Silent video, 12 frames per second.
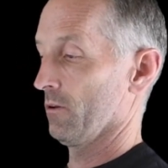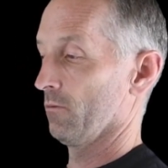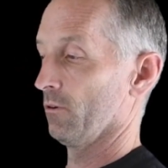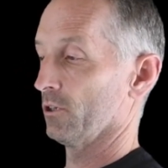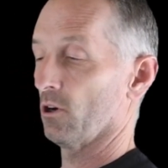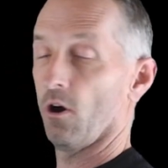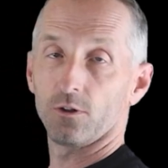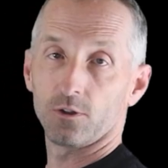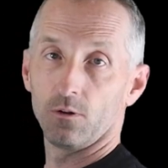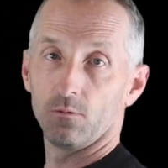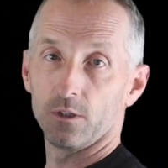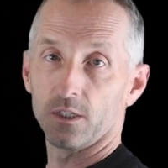which
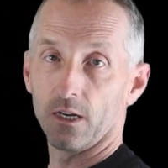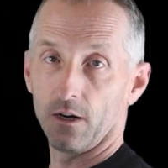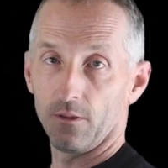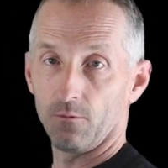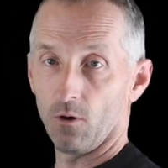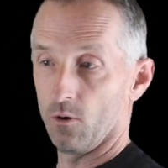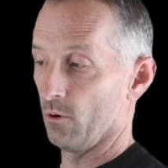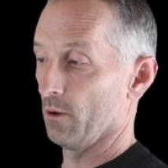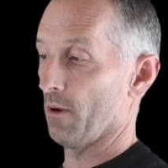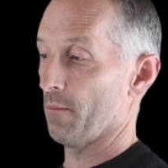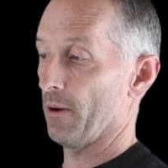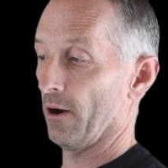also was hit on the road,
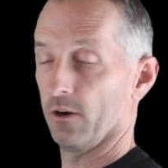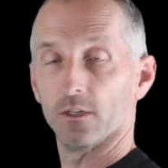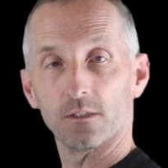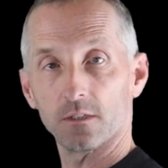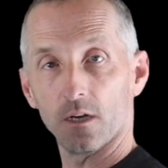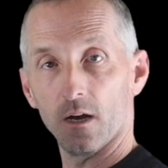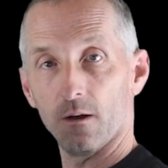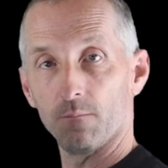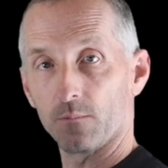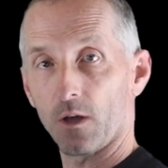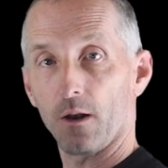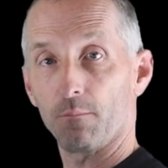and my parents
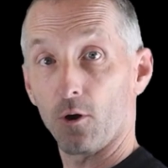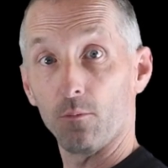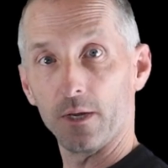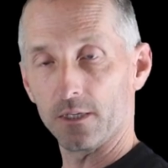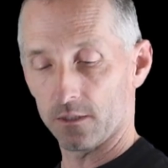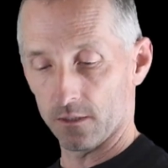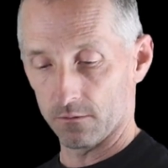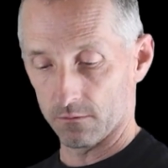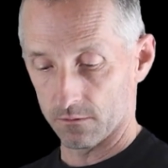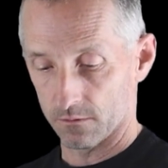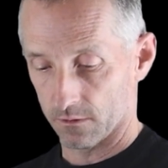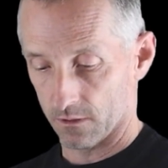got a permit to
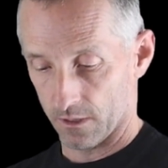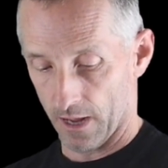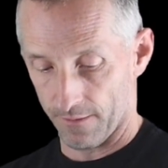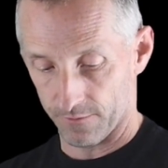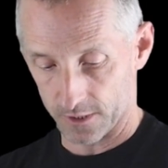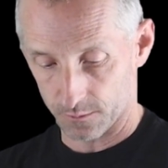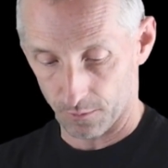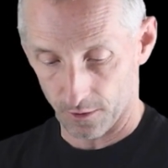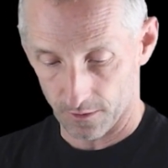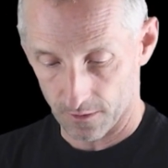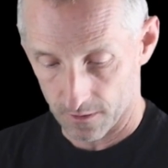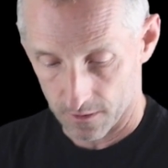have this bird.